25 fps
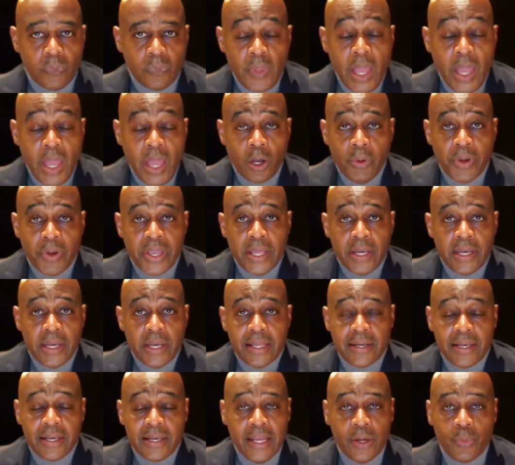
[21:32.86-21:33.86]
not going
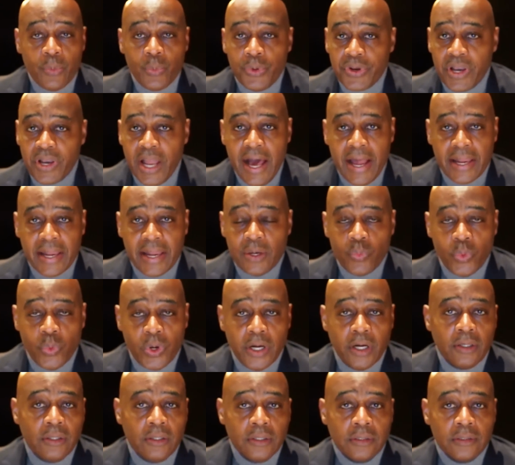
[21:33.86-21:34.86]
in, it will not end
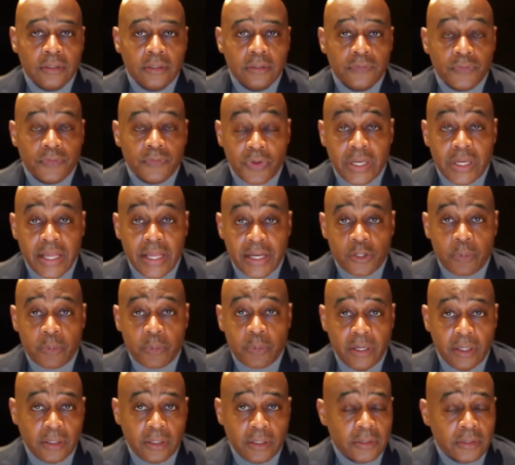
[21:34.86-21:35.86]
well for the next mayor.